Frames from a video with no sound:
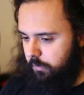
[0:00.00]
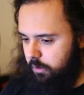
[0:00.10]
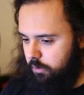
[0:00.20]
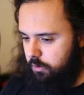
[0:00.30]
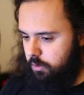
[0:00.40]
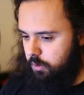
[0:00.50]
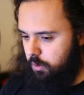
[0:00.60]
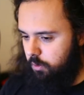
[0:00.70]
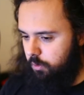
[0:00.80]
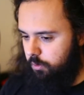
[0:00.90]

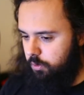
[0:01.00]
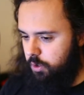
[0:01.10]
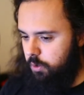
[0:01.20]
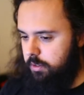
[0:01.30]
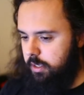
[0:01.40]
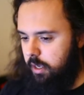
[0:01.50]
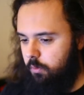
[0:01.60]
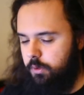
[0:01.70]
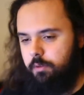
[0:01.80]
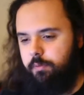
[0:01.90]
So Tuesday
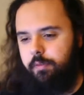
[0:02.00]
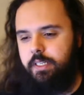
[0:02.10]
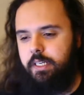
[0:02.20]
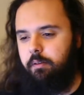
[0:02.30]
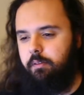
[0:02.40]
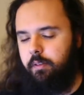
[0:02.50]
was the 15th.